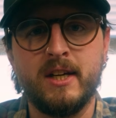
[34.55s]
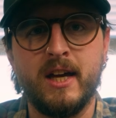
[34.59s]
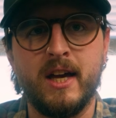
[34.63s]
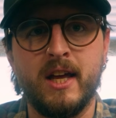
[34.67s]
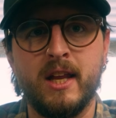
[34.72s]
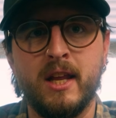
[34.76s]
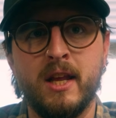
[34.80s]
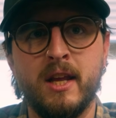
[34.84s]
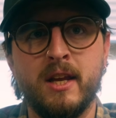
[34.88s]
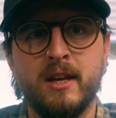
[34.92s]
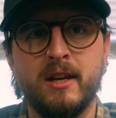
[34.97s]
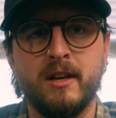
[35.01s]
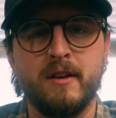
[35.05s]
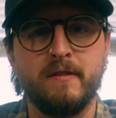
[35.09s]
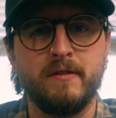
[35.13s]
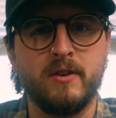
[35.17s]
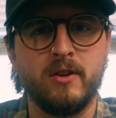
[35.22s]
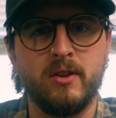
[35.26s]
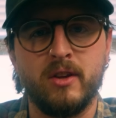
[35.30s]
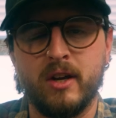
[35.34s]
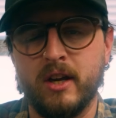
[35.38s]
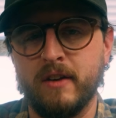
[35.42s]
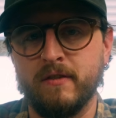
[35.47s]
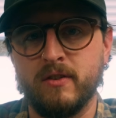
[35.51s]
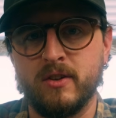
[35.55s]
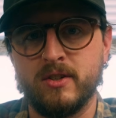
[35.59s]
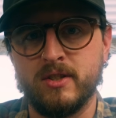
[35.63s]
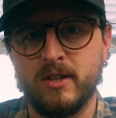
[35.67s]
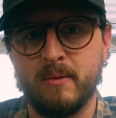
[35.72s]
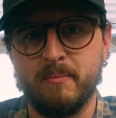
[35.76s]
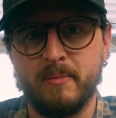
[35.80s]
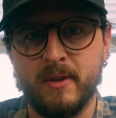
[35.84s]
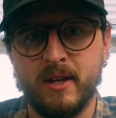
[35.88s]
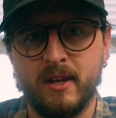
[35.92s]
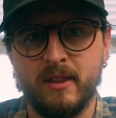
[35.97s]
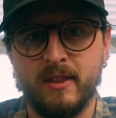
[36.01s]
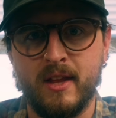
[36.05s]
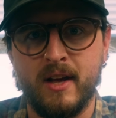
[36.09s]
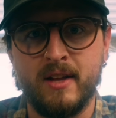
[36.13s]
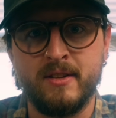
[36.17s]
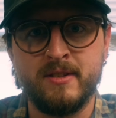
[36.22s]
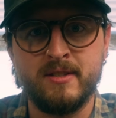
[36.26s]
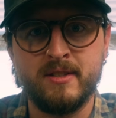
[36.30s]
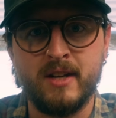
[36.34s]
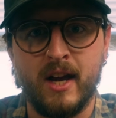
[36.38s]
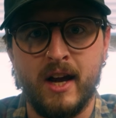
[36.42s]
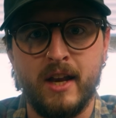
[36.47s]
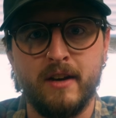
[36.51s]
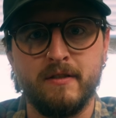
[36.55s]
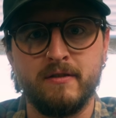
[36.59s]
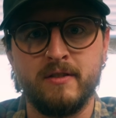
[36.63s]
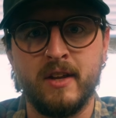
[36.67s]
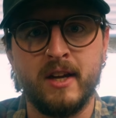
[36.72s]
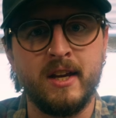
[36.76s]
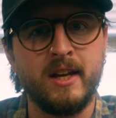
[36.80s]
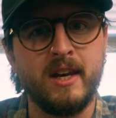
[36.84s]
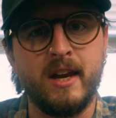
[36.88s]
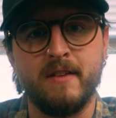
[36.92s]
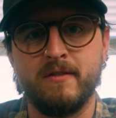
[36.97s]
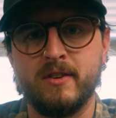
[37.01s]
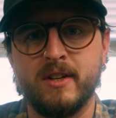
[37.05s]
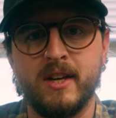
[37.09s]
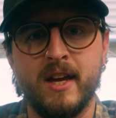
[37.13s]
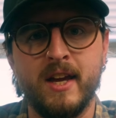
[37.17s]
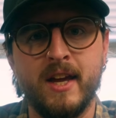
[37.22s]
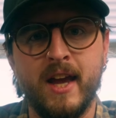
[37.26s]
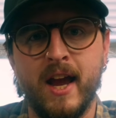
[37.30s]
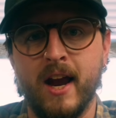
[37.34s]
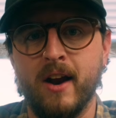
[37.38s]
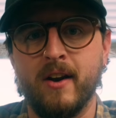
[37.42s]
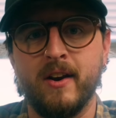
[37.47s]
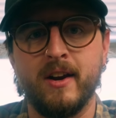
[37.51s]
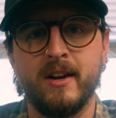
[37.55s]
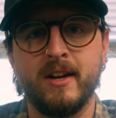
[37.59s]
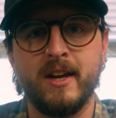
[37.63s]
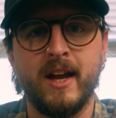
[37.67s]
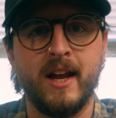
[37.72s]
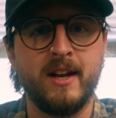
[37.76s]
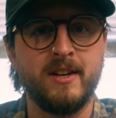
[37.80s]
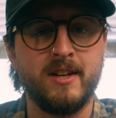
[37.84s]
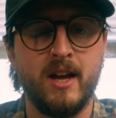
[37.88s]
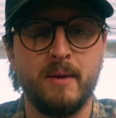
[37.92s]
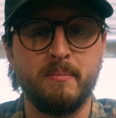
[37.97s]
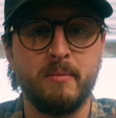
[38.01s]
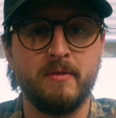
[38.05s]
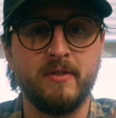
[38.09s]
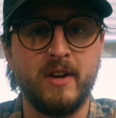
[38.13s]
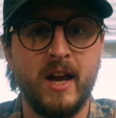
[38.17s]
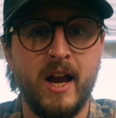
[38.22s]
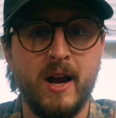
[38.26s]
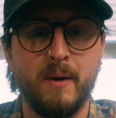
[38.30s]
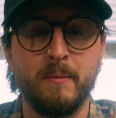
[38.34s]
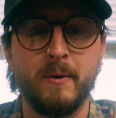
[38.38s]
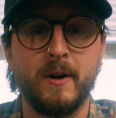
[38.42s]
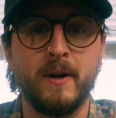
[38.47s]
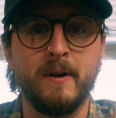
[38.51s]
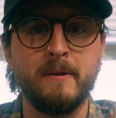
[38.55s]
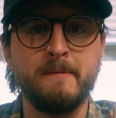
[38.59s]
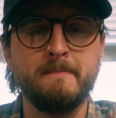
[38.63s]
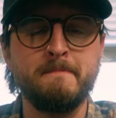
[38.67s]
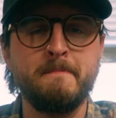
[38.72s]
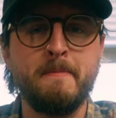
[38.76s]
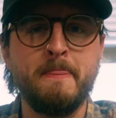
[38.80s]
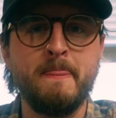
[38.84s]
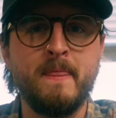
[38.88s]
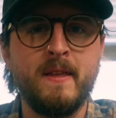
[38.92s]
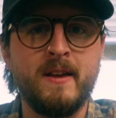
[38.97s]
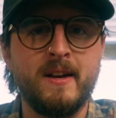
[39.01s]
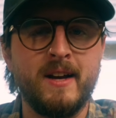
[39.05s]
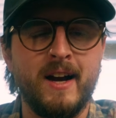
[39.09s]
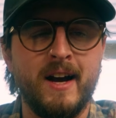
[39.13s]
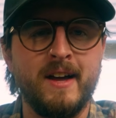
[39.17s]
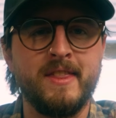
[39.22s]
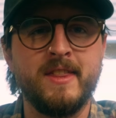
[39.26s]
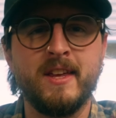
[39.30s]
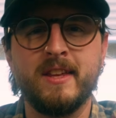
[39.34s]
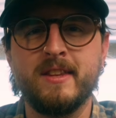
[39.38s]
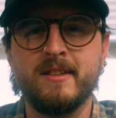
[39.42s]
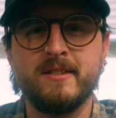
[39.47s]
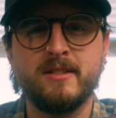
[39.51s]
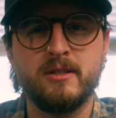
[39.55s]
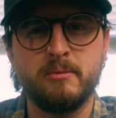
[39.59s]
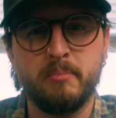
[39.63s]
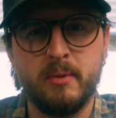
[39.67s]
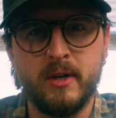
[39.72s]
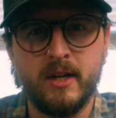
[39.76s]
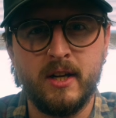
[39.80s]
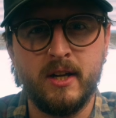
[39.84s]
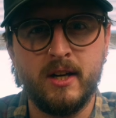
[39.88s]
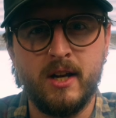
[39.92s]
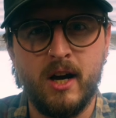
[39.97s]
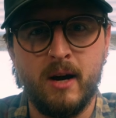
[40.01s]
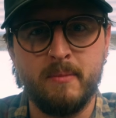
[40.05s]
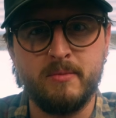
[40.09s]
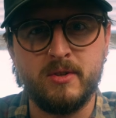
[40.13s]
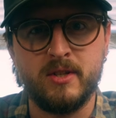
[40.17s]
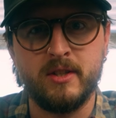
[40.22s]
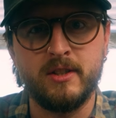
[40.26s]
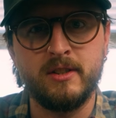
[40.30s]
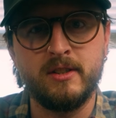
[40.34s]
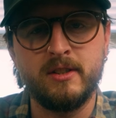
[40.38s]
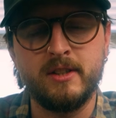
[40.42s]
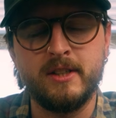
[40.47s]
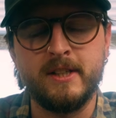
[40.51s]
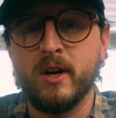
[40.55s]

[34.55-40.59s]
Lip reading: And if you're looking for something that's kind of like an everyday carry type of camera, I think this is a pretty good option.